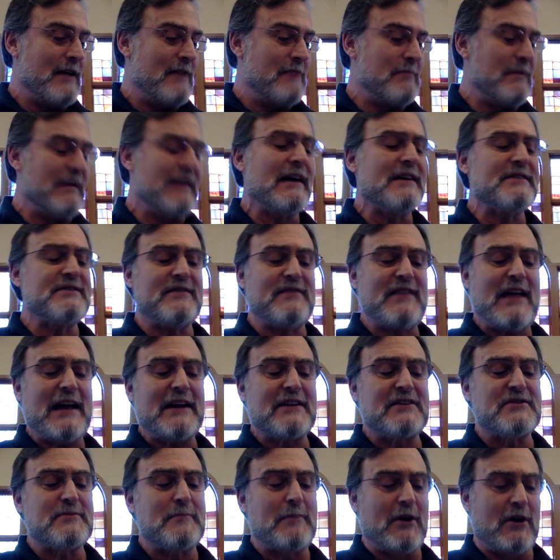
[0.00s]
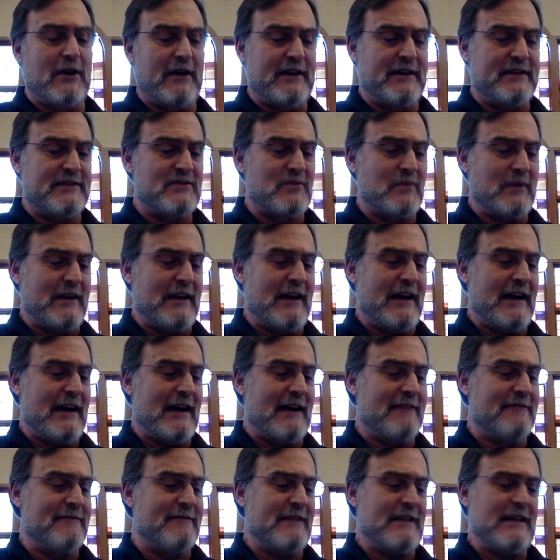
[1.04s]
Because of that experience, we have